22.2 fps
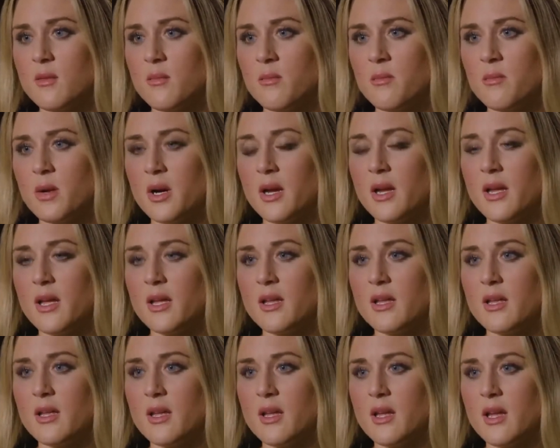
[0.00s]

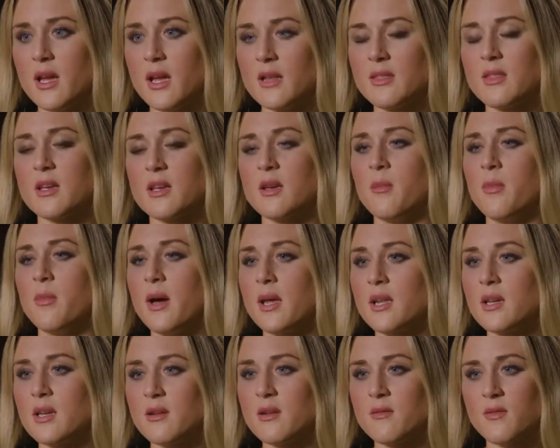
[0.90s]
But at the
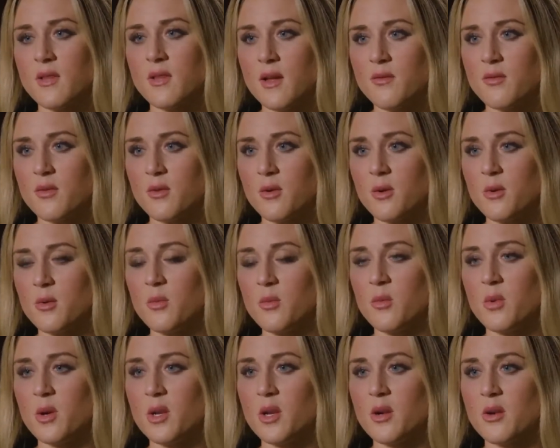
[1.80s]
competitive level
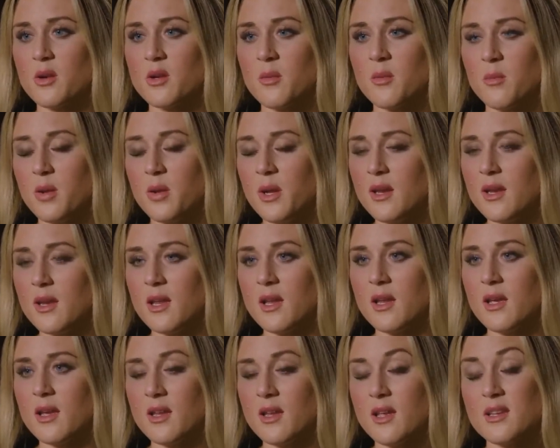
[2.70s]
where you're
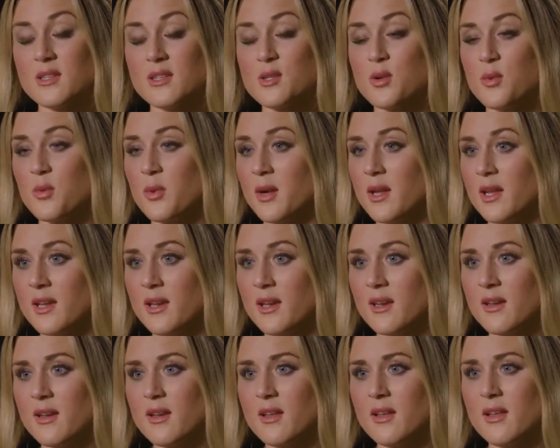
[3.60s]
competing, again, to
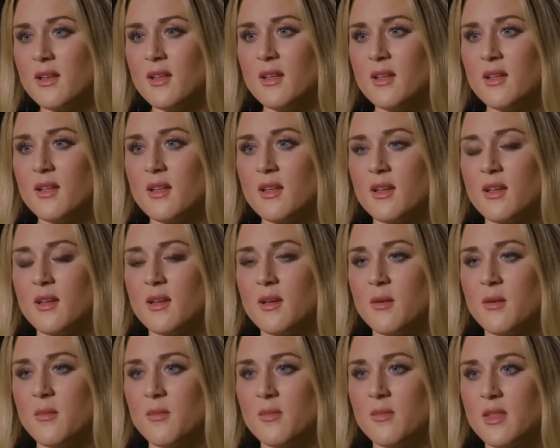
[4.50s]
win,
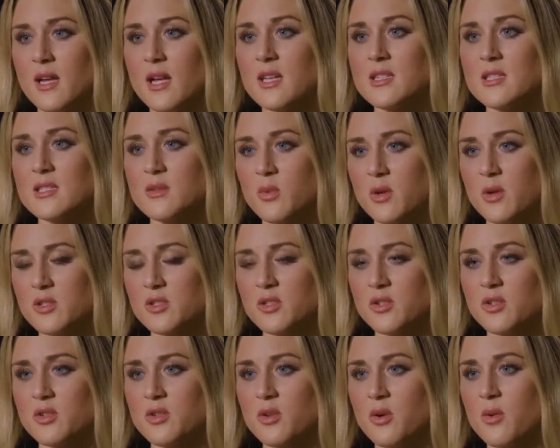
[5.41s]
that's
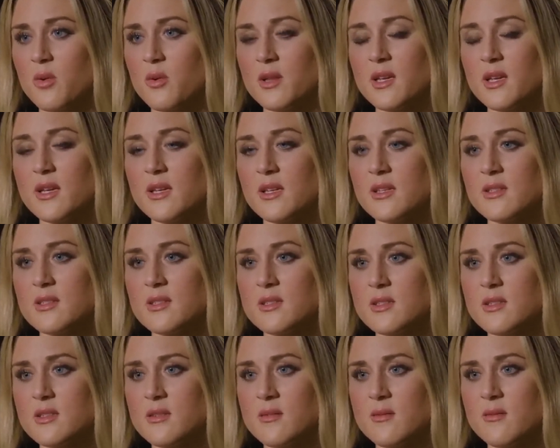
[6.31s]
what your goal
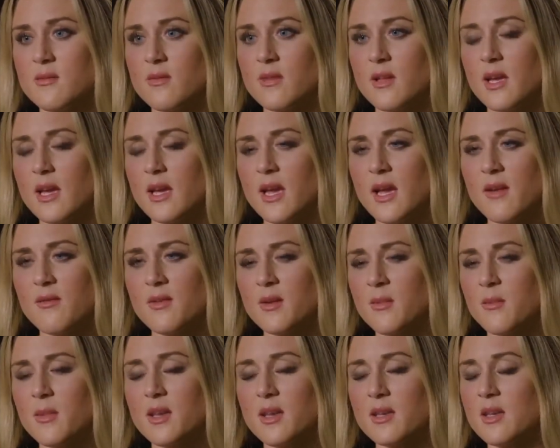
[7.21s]
is.
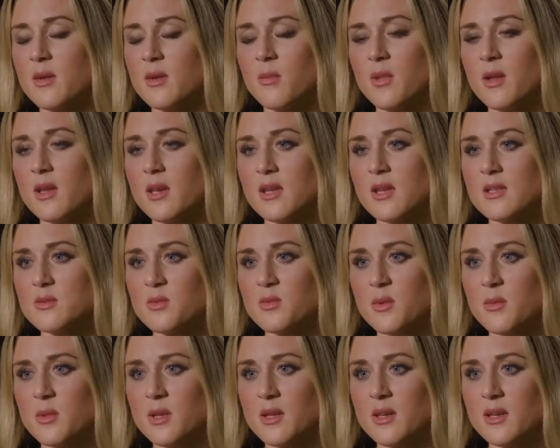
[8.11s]
Having men compete against
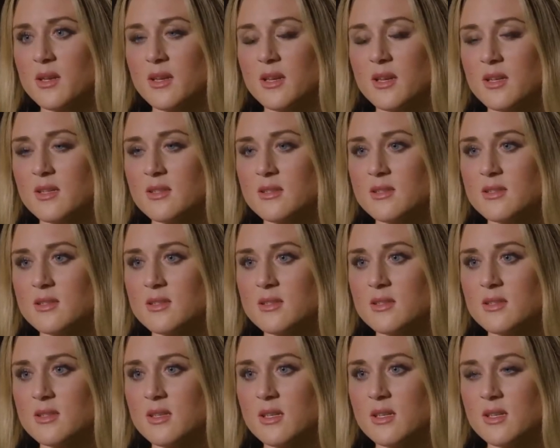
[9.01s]
women
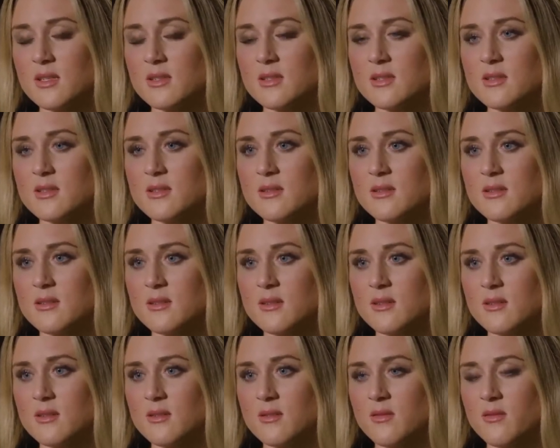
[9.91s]
is
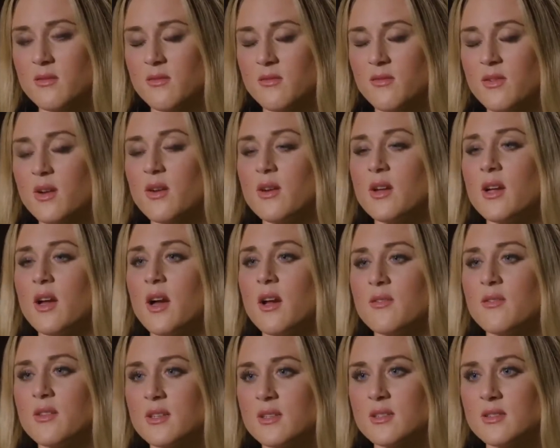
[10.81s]
very
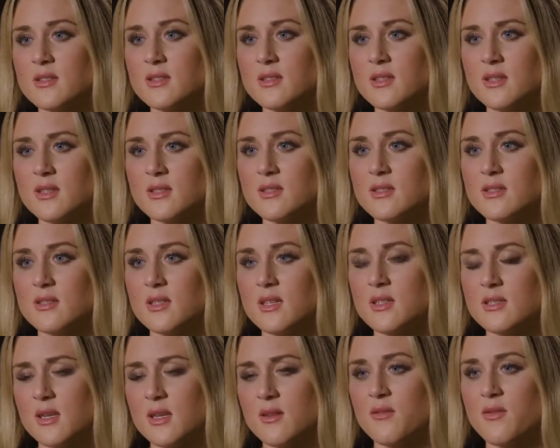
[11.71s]
obvious.
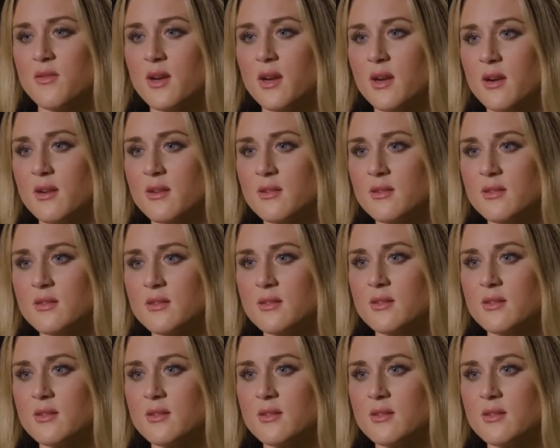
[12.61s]
It's unfair.